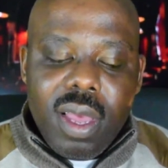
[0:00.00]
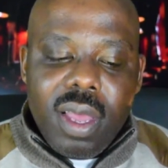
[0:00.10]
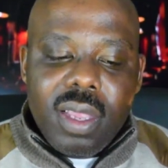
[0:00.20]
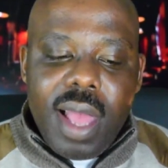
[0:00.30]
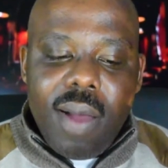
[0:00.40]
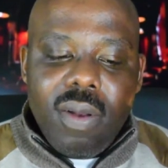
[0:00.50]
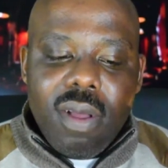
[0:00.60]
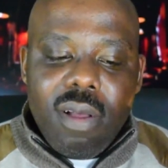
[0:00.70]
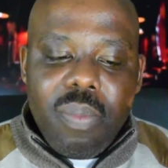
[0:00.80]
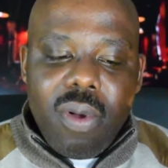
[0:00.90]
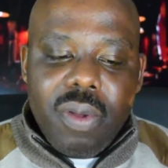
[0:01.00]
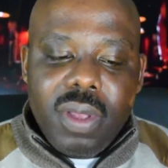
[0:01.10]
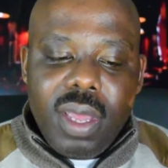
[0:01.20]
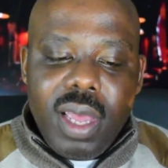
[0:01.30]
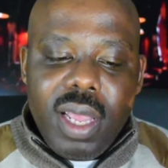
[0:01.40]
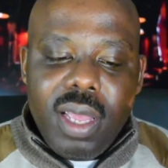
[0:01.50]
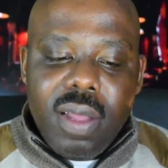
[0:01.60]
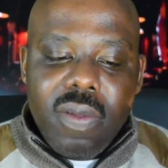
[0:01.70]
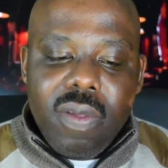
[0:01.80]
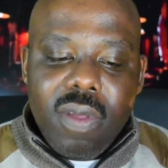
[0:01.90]
now look upon any
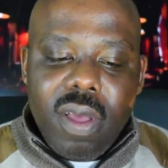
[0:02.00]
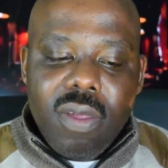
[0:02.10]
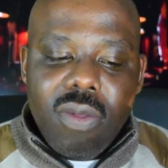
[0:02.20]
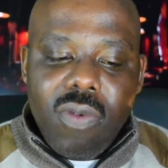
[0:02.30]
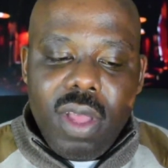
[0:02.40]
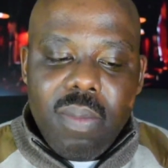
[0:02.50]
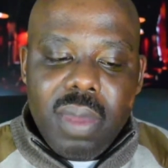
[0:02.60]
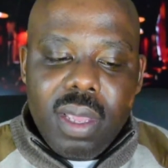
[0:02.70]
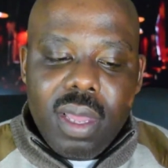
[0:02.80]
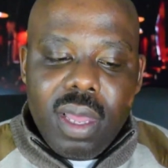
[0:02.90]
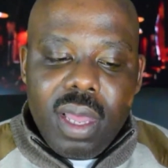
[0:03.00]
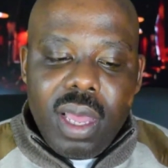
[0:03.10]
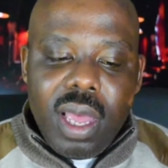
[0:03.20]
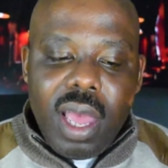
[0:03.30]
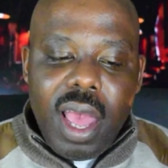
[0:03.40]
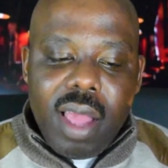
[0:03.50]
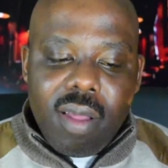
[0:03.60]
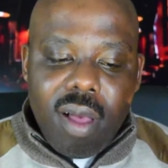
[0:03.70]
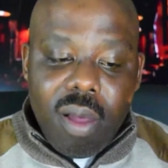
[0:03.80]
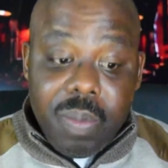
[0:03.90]
such treatment as
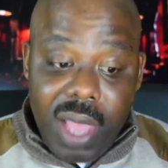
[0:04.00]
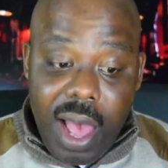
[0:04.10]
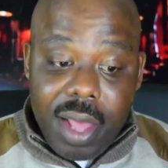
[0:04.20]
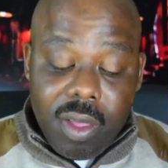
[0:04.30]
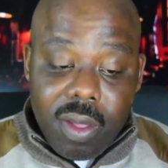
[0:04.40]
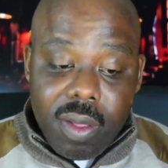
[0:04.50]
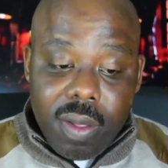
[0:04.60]
obnoxious,